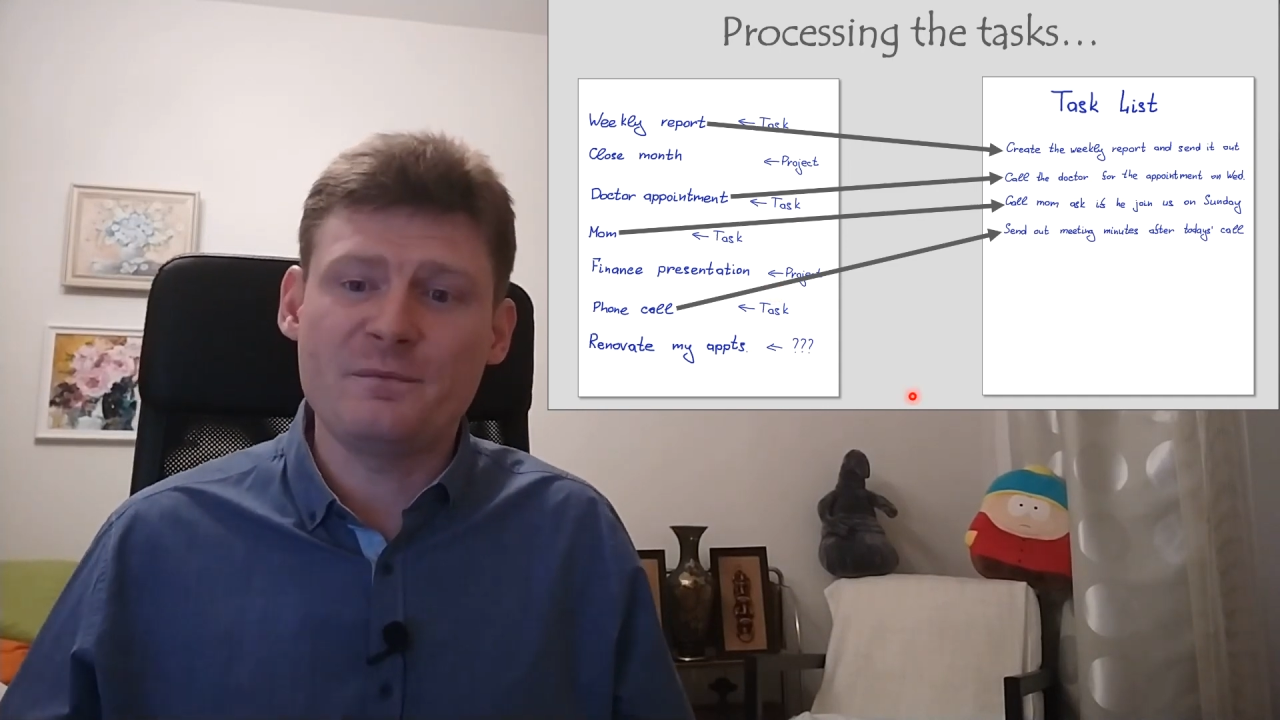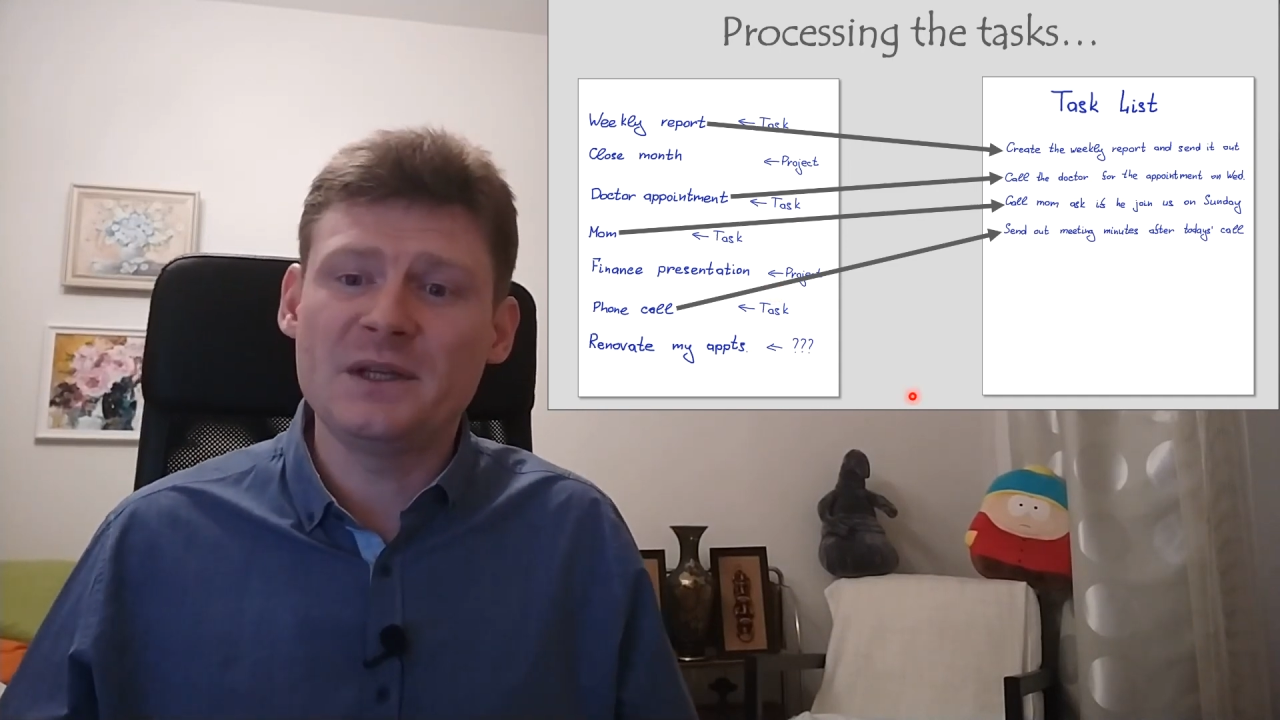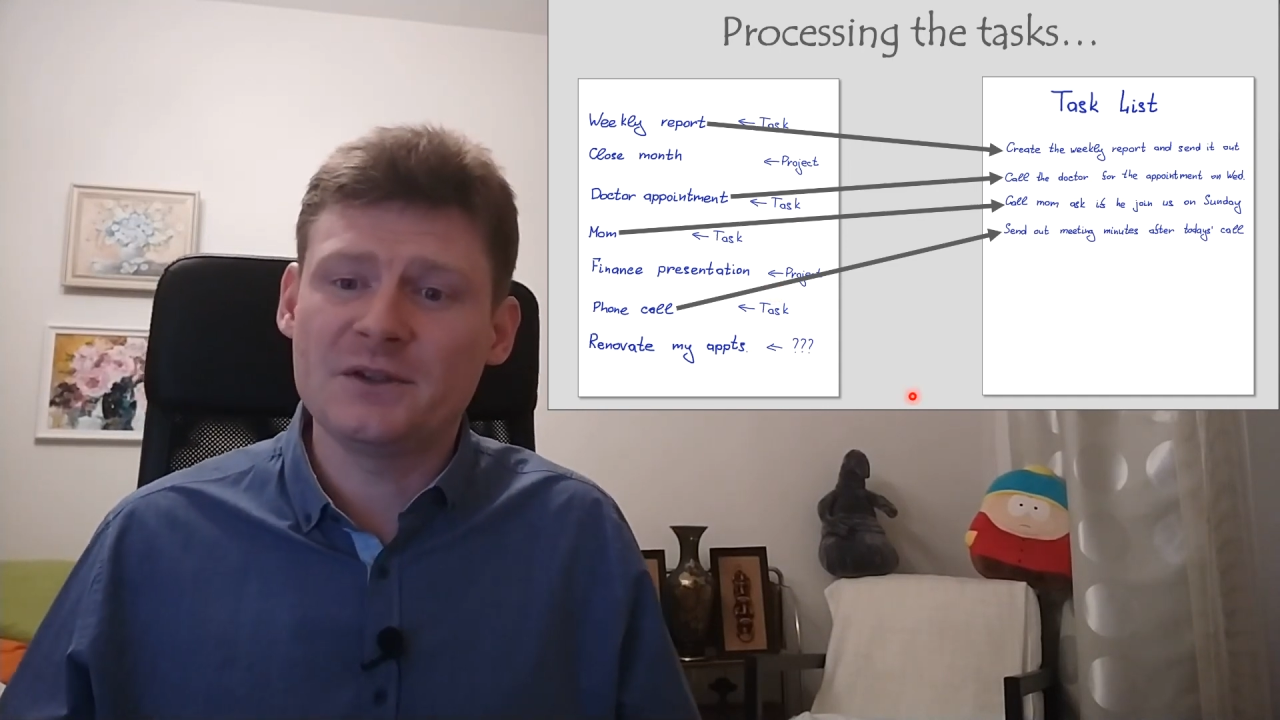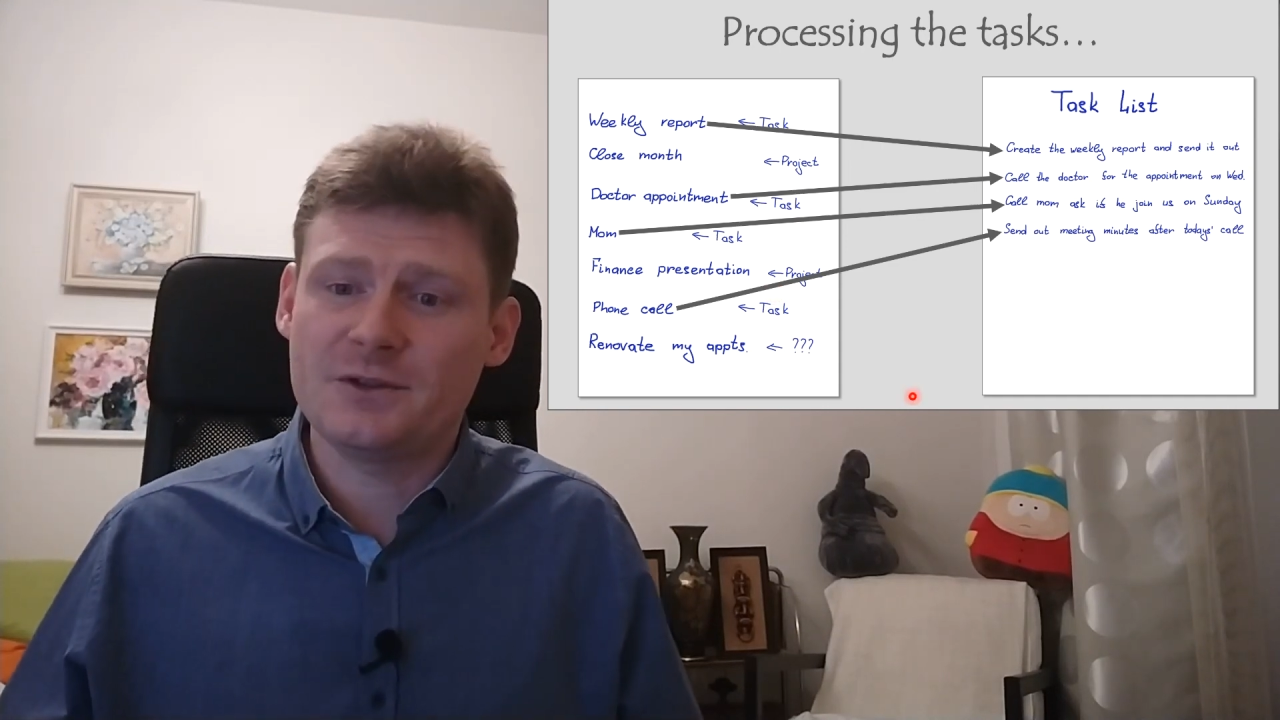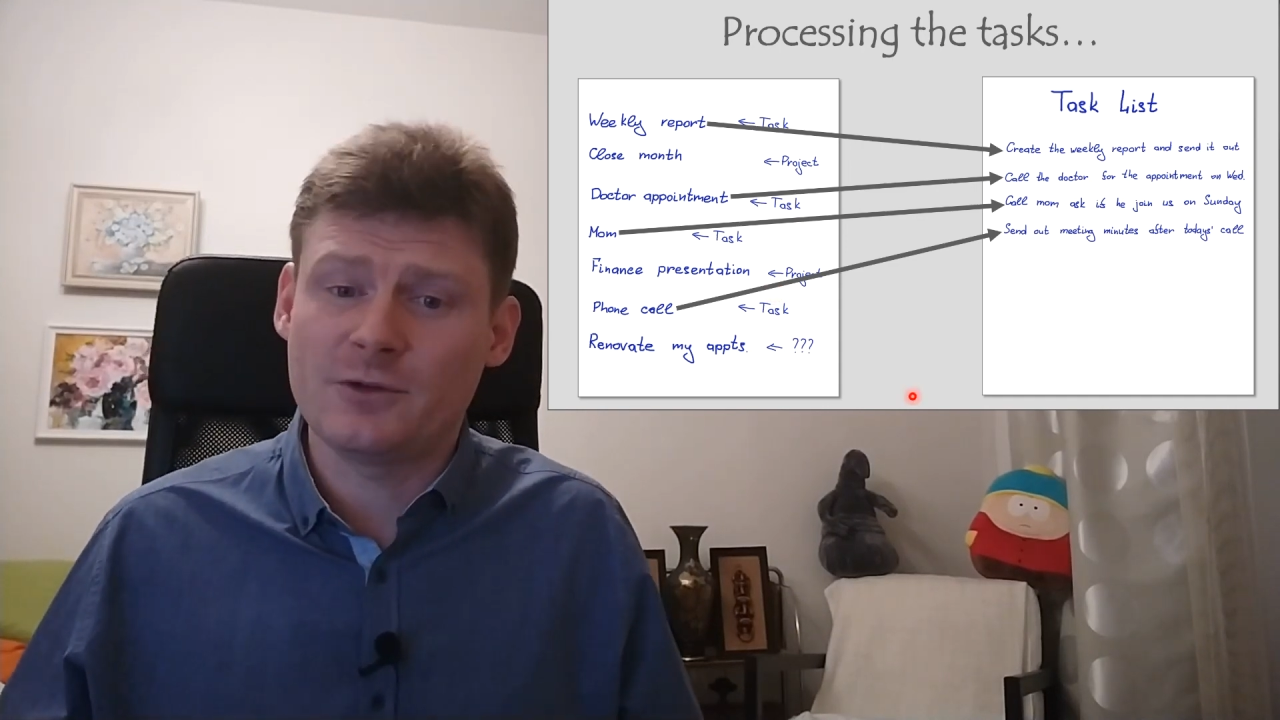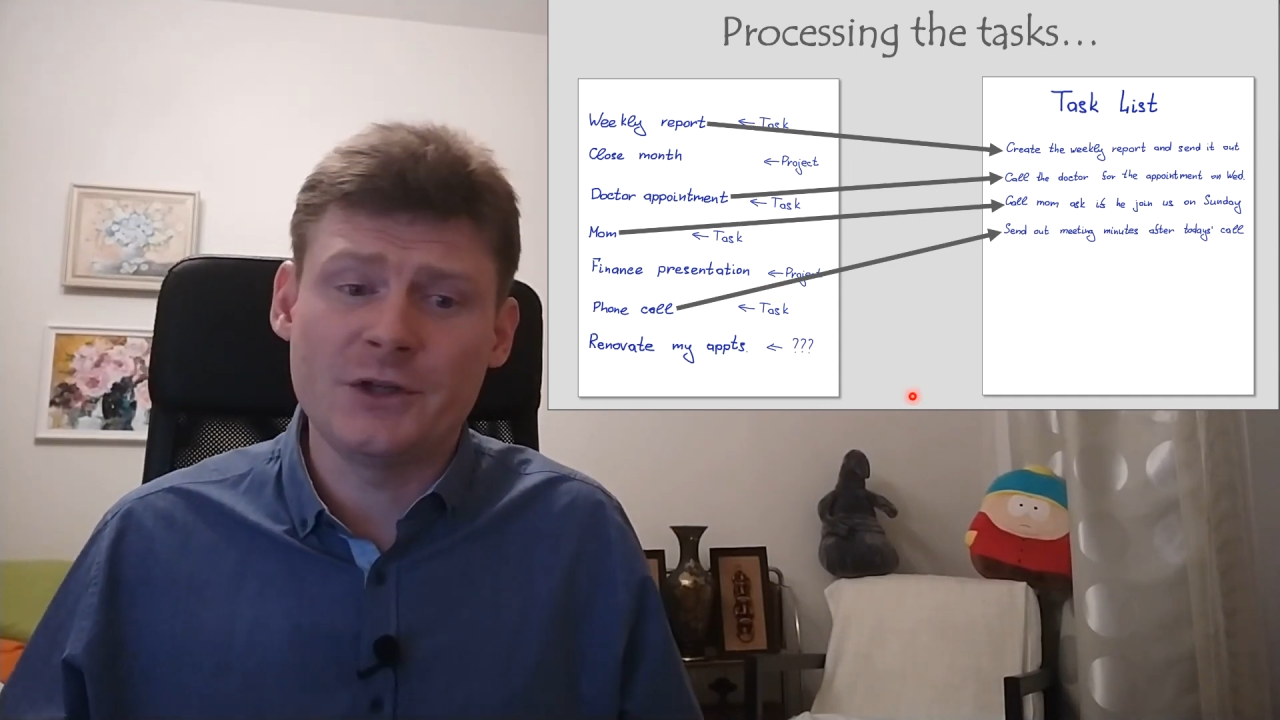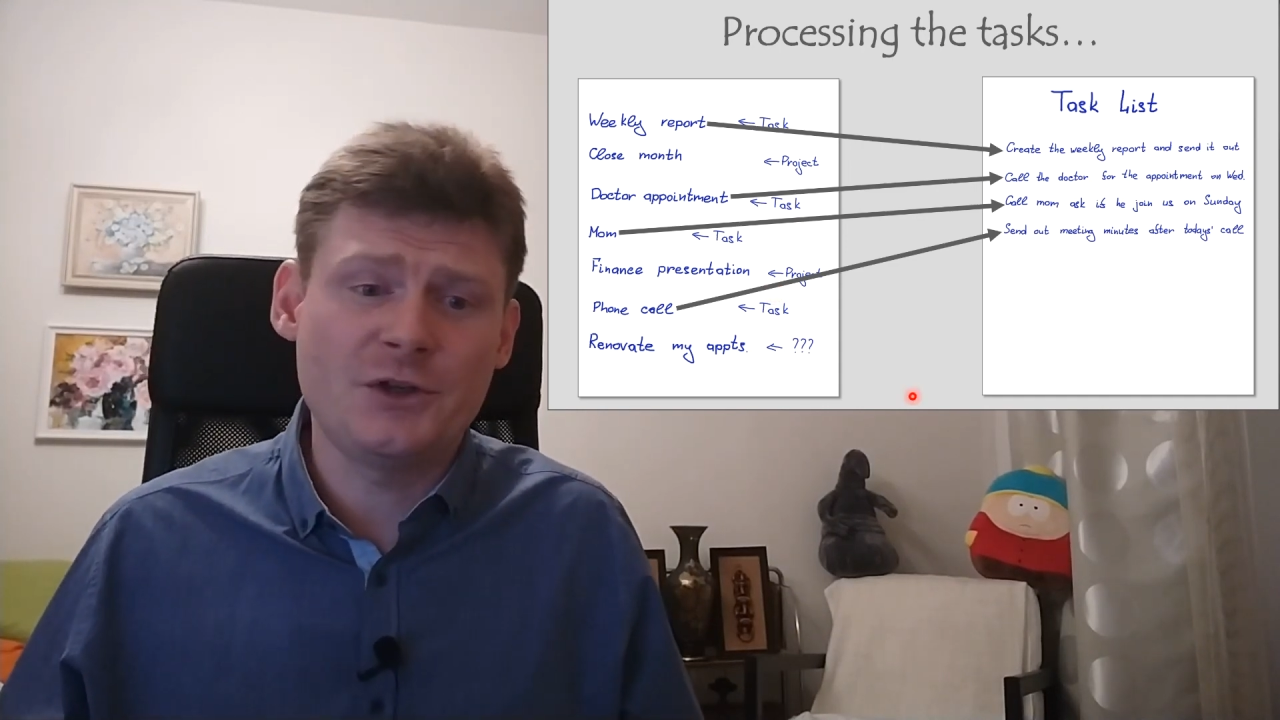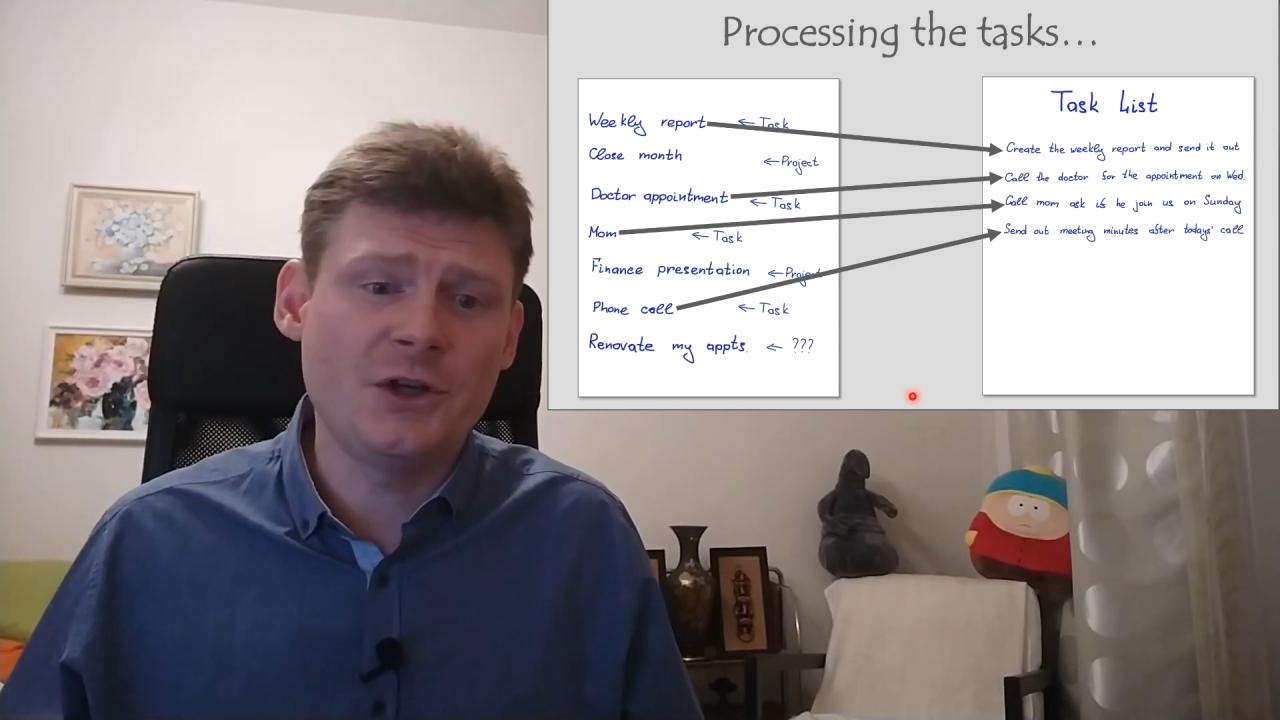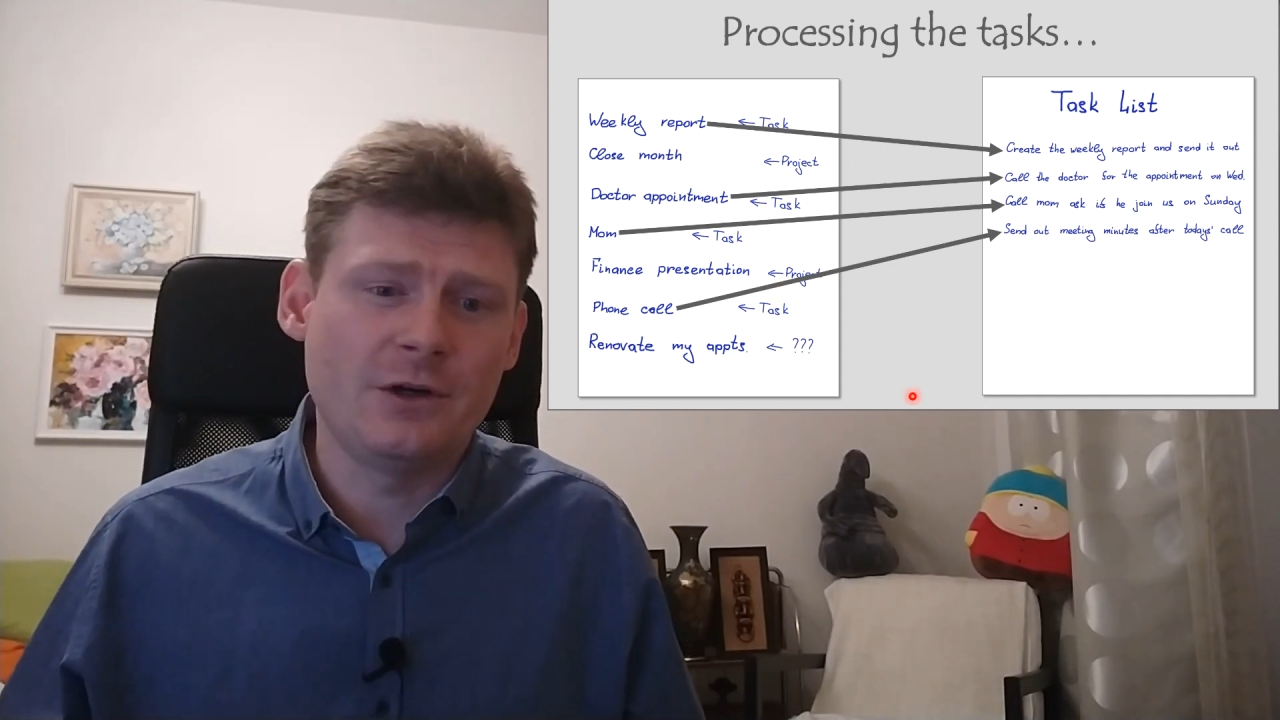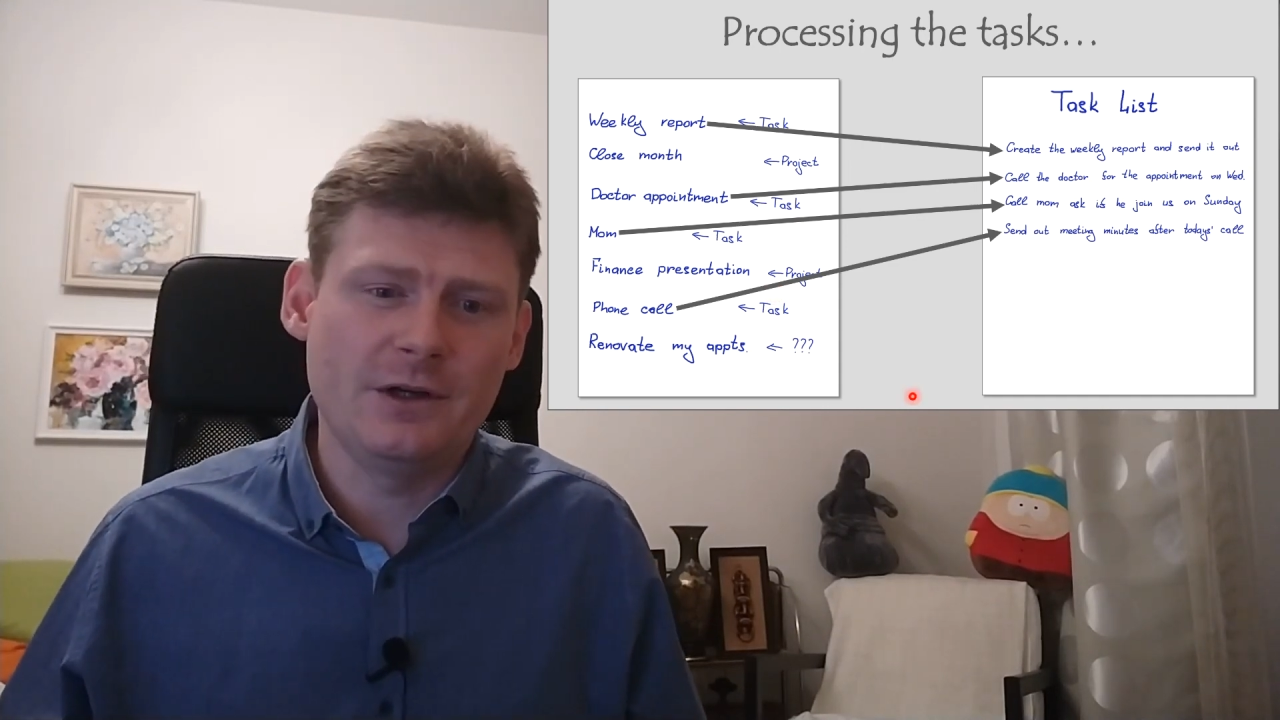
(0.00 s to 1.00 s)
minutes right
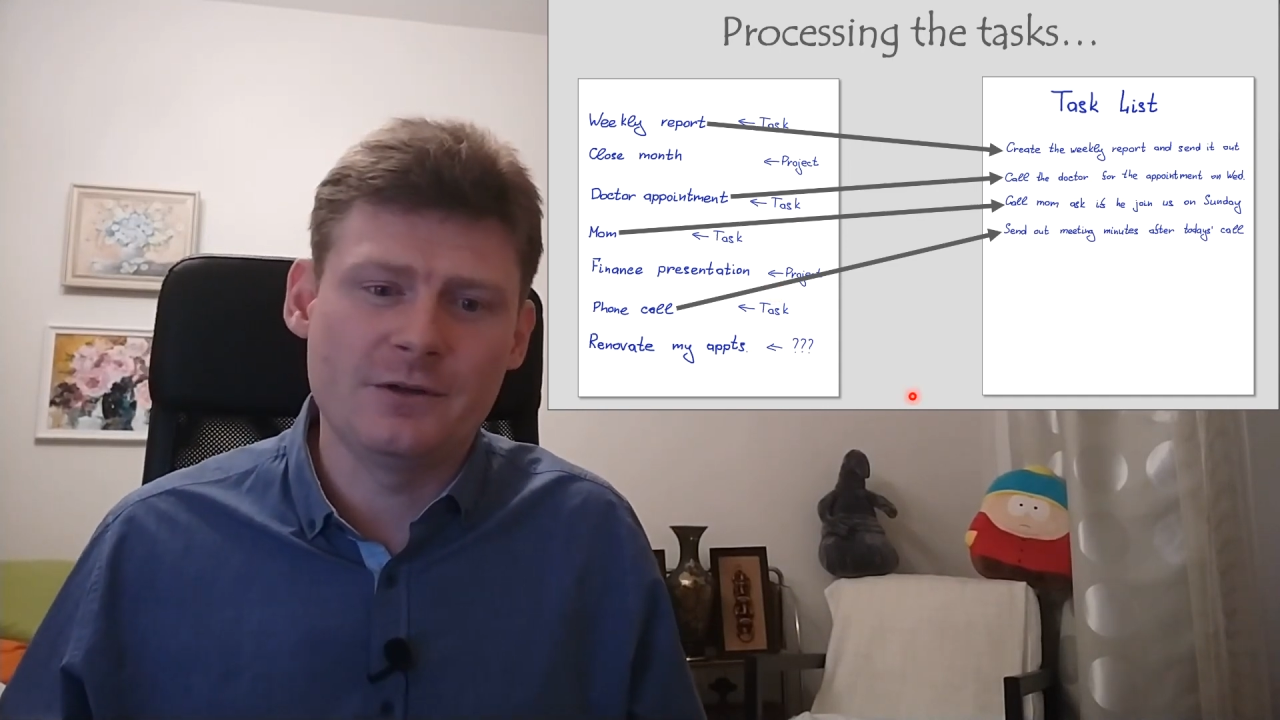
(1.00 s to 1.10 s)
here